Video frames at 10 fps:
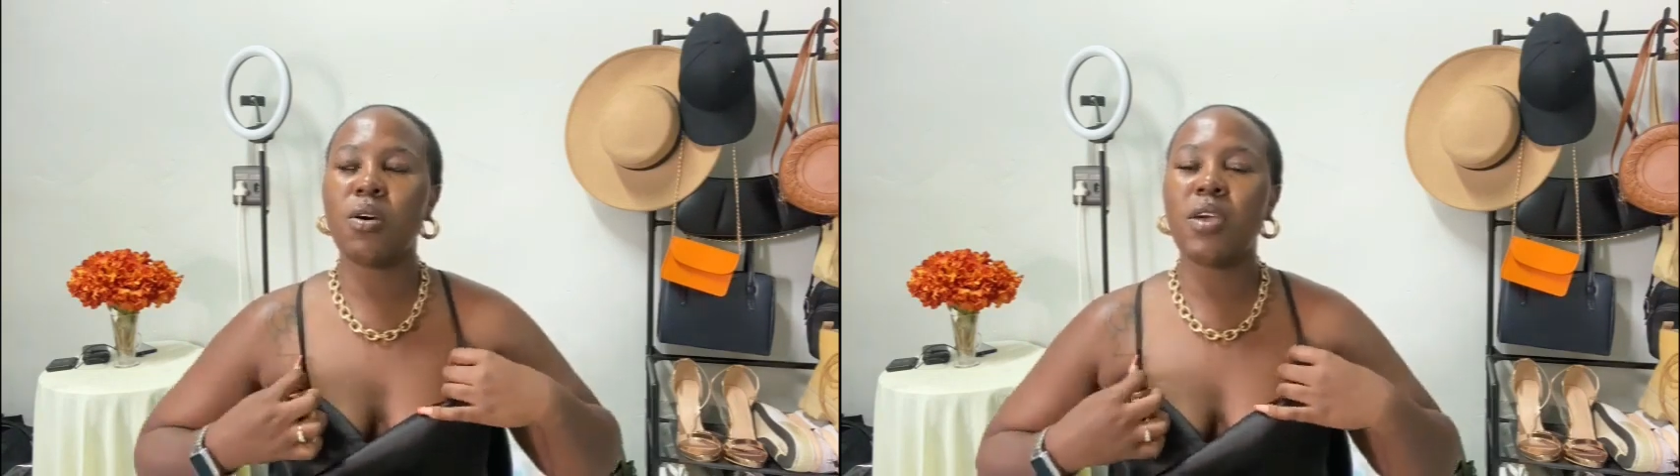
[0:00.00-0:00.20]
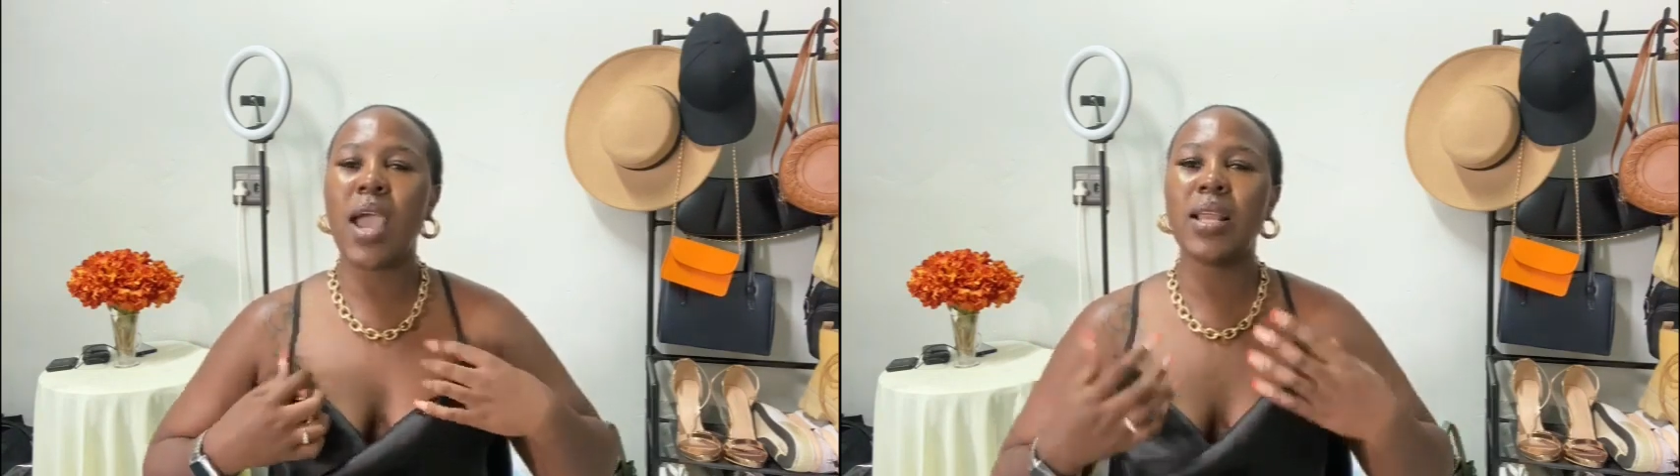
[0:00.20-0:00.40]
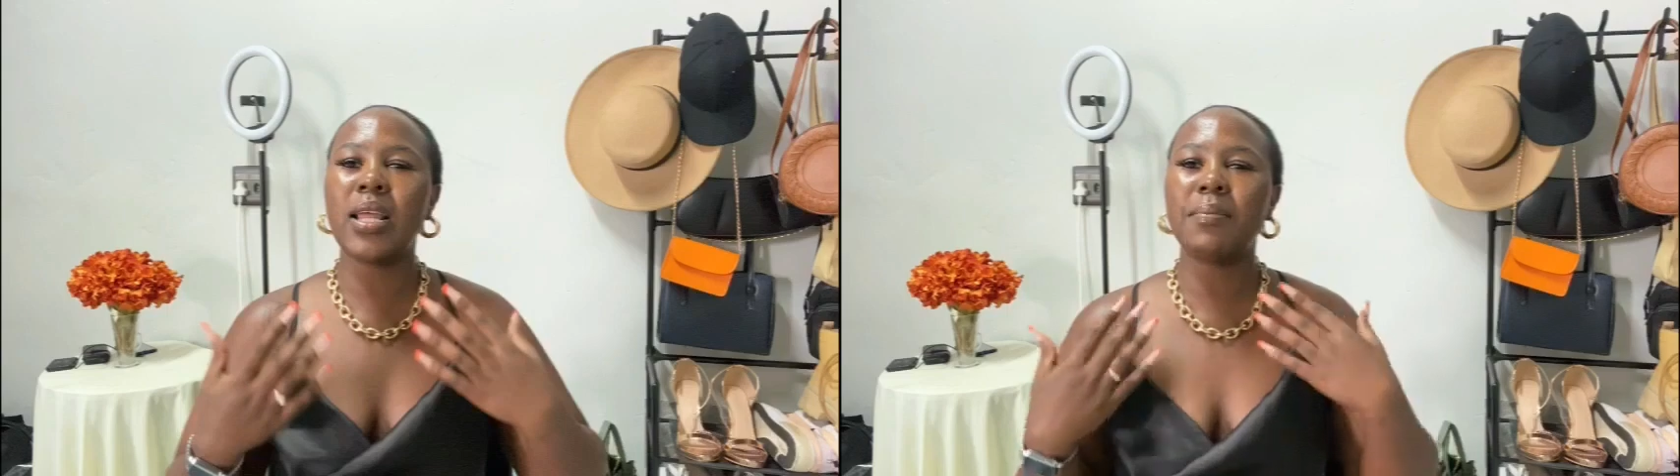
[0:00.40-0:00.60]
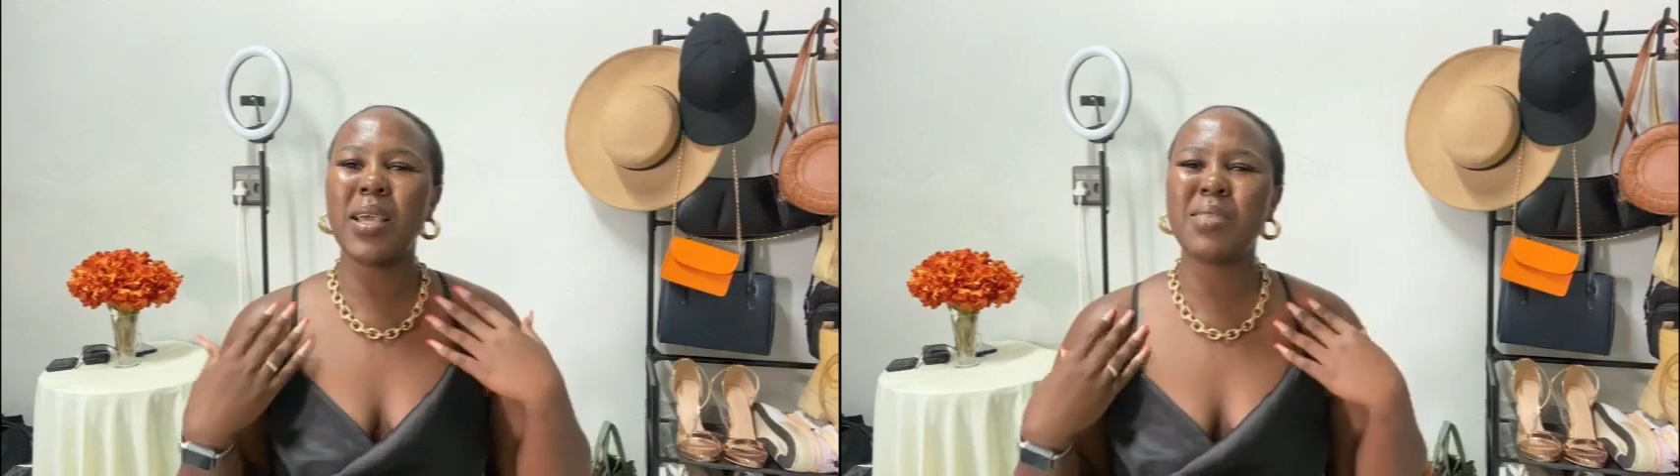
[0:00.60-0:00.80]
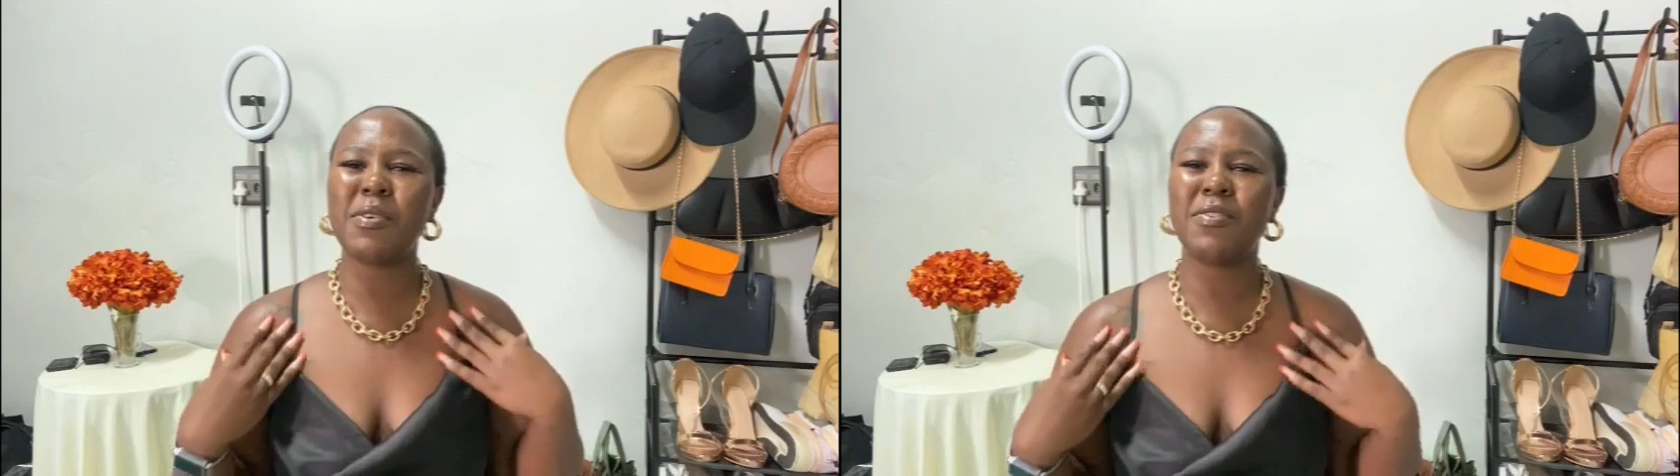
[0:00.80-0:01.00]
And it
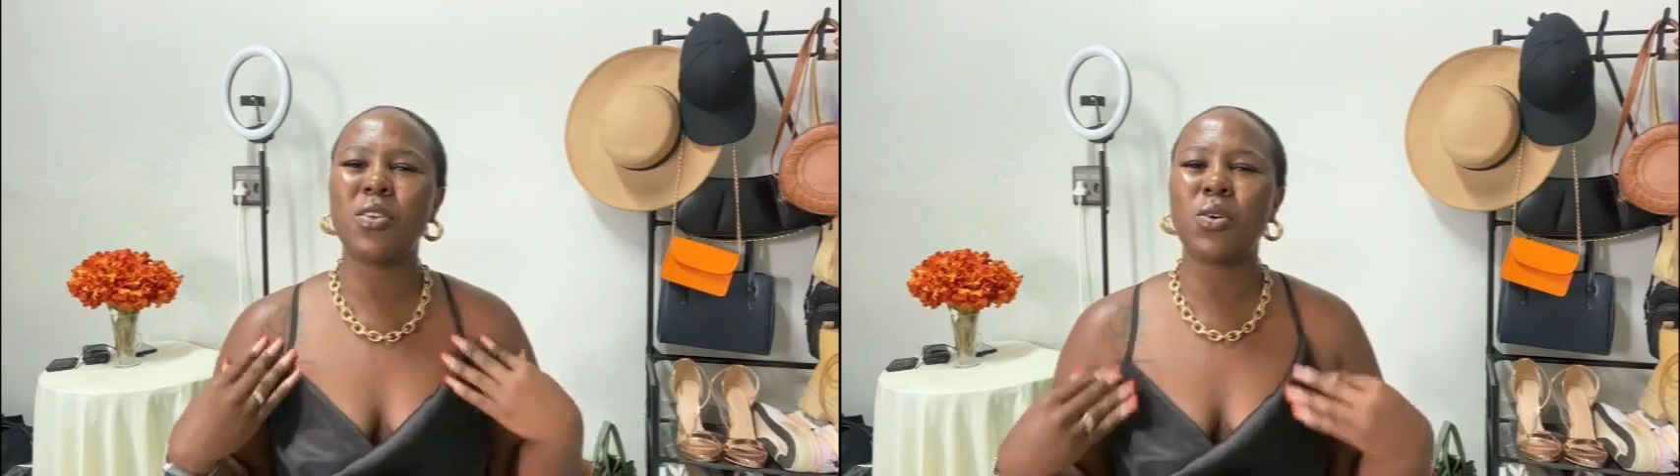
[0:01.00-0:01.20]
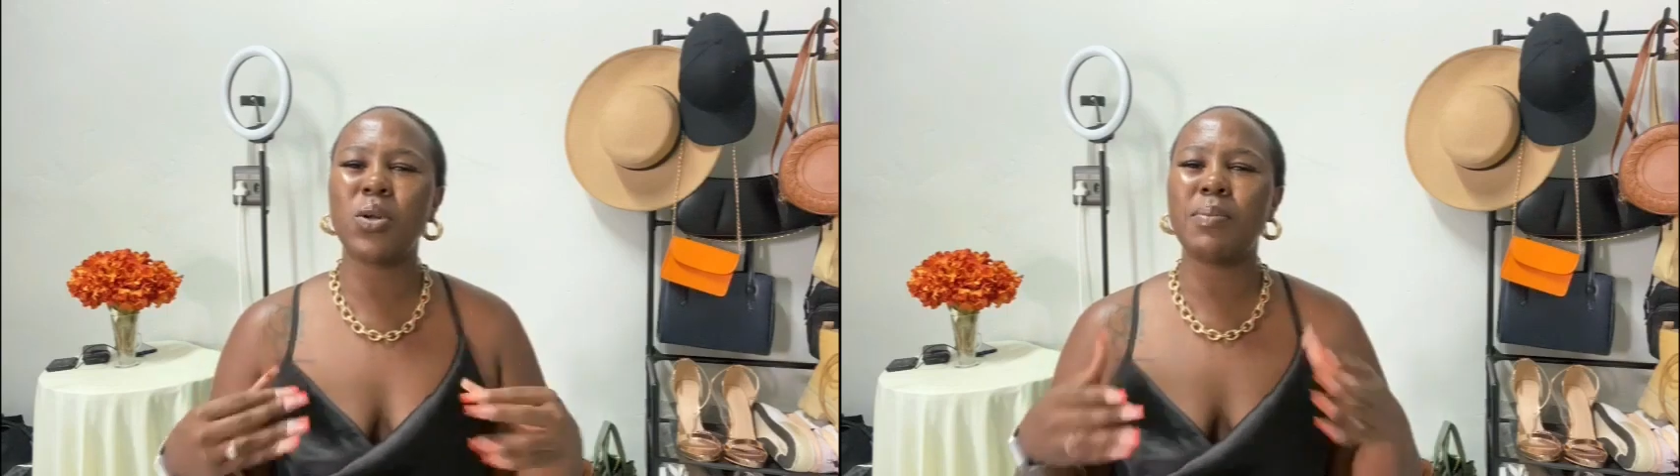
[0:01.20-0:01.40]
makes me feel good.